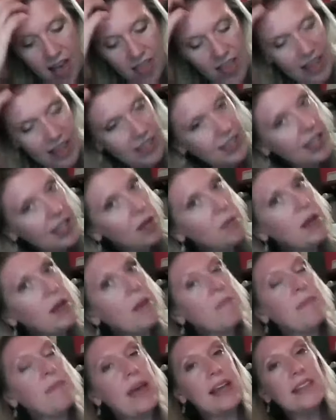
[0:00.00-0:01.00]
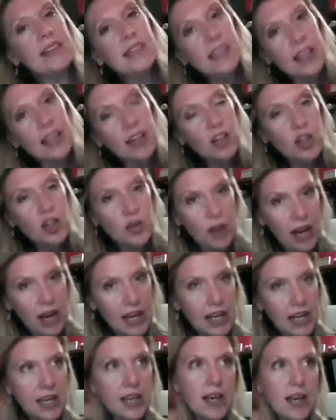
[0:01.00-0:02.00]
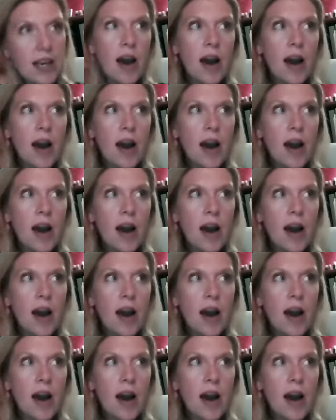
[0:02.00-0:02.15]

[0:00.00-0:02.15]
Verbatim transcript: That's going to be a basic training.